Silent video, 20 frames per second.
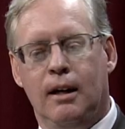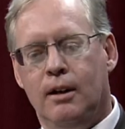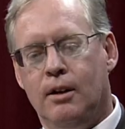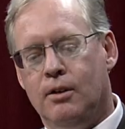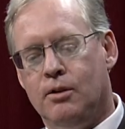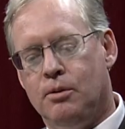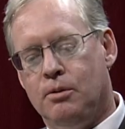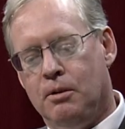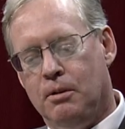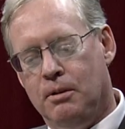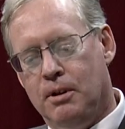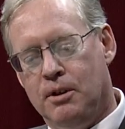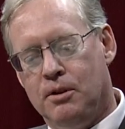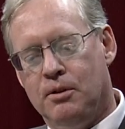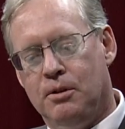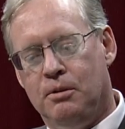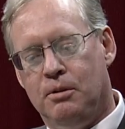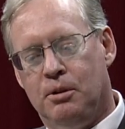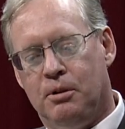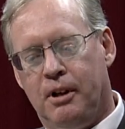Students
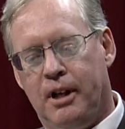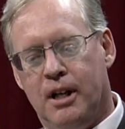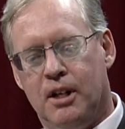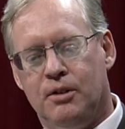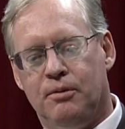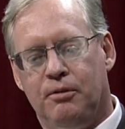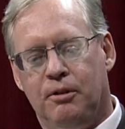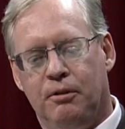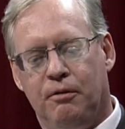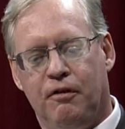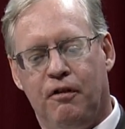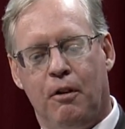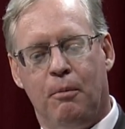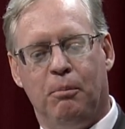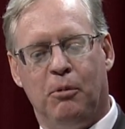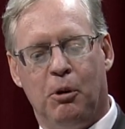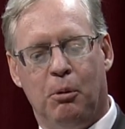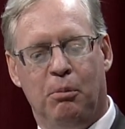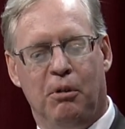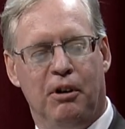who transfer from
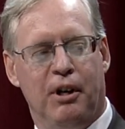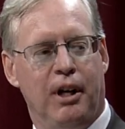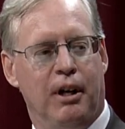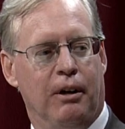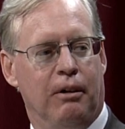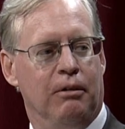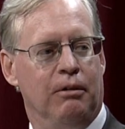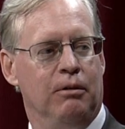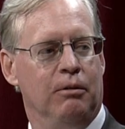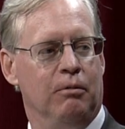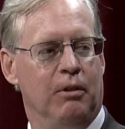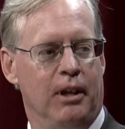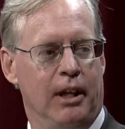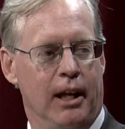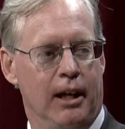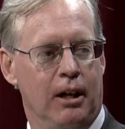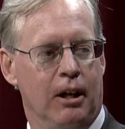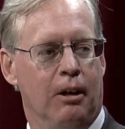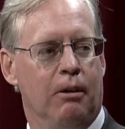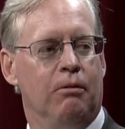Cabrillo, when mm-hmm.
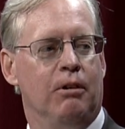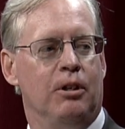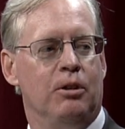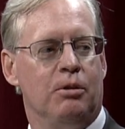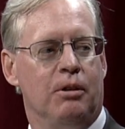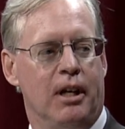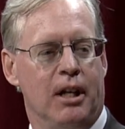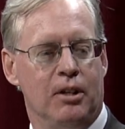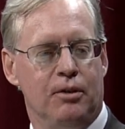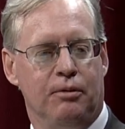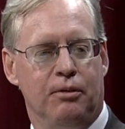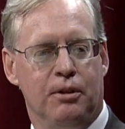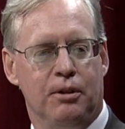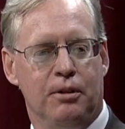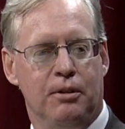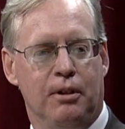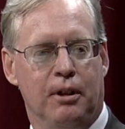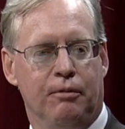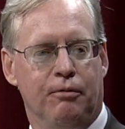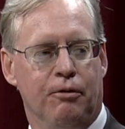they go and transfer
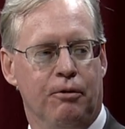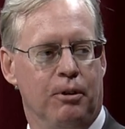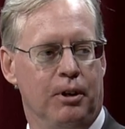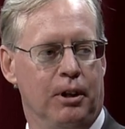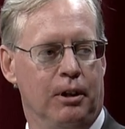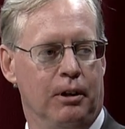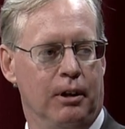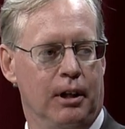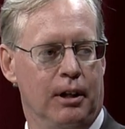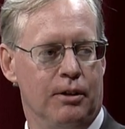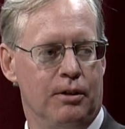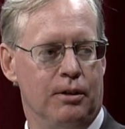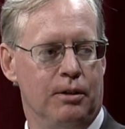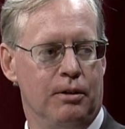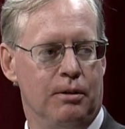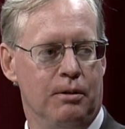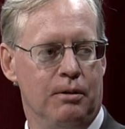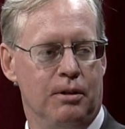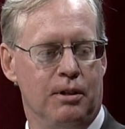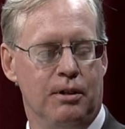to the four-year
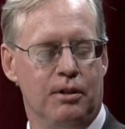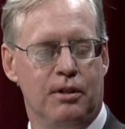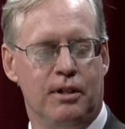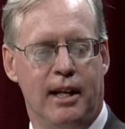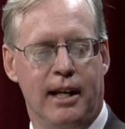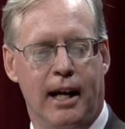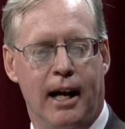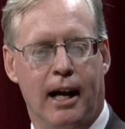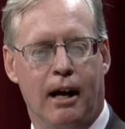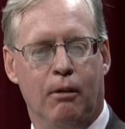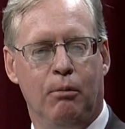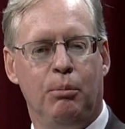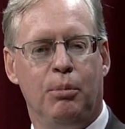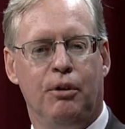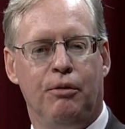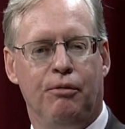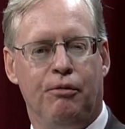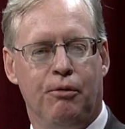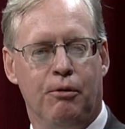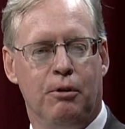institutions, mm-hmm. they
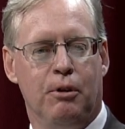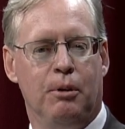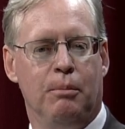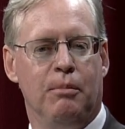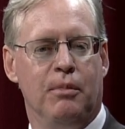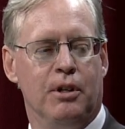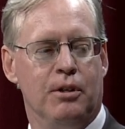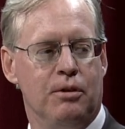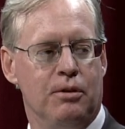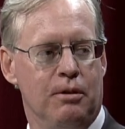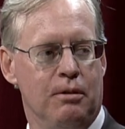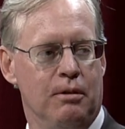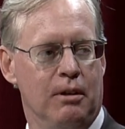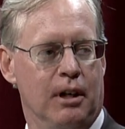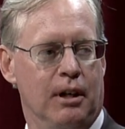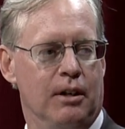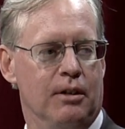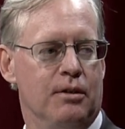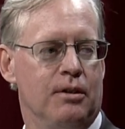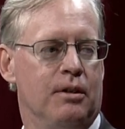outperform the
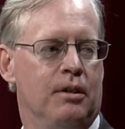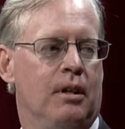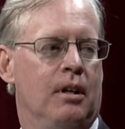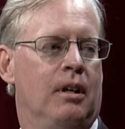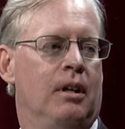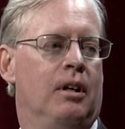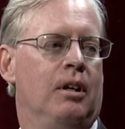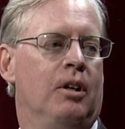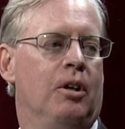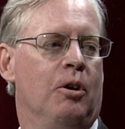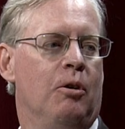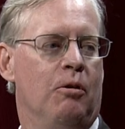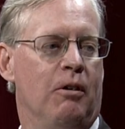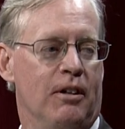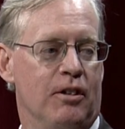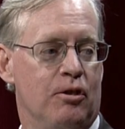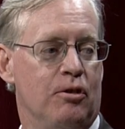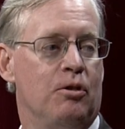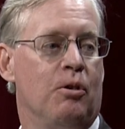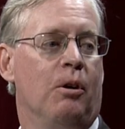students who
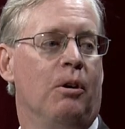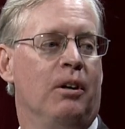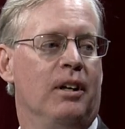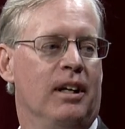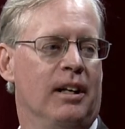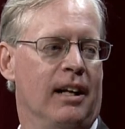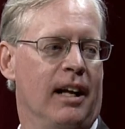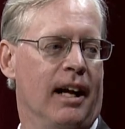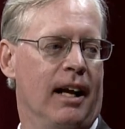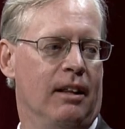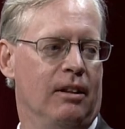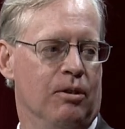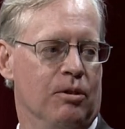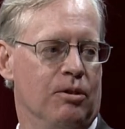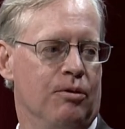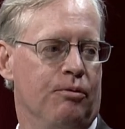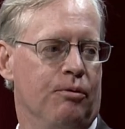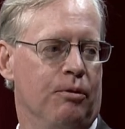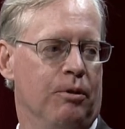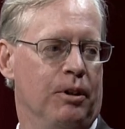had started at
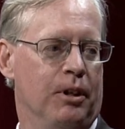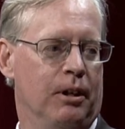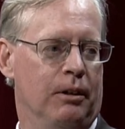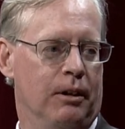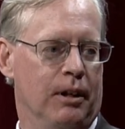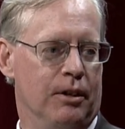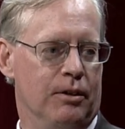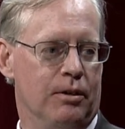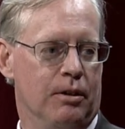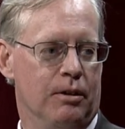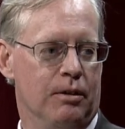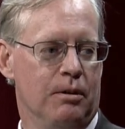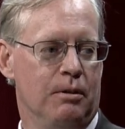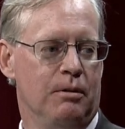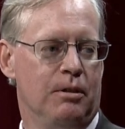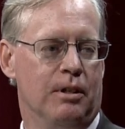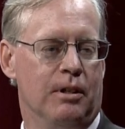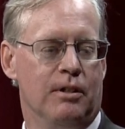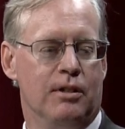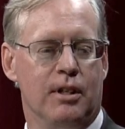those four-year
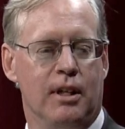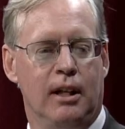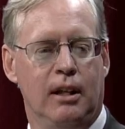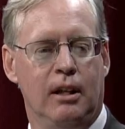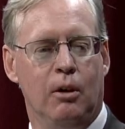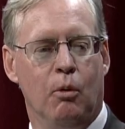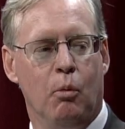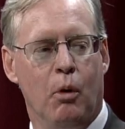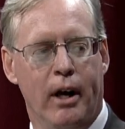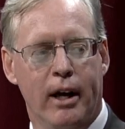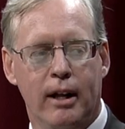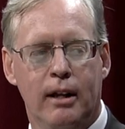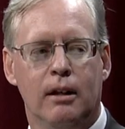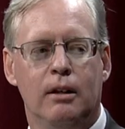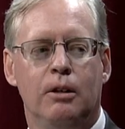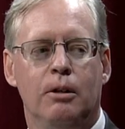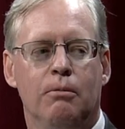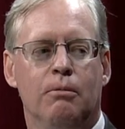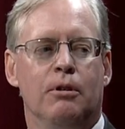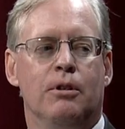institutions in the way that
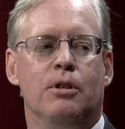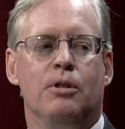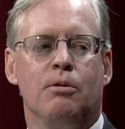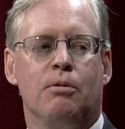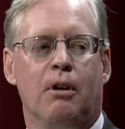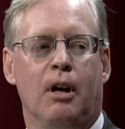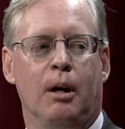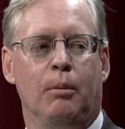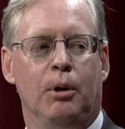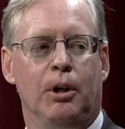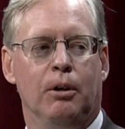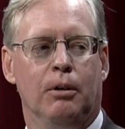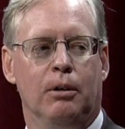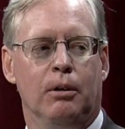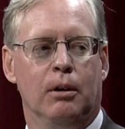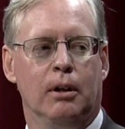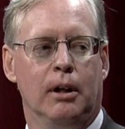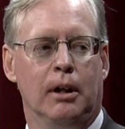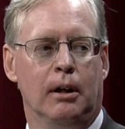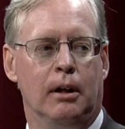you were describing
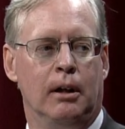earlier.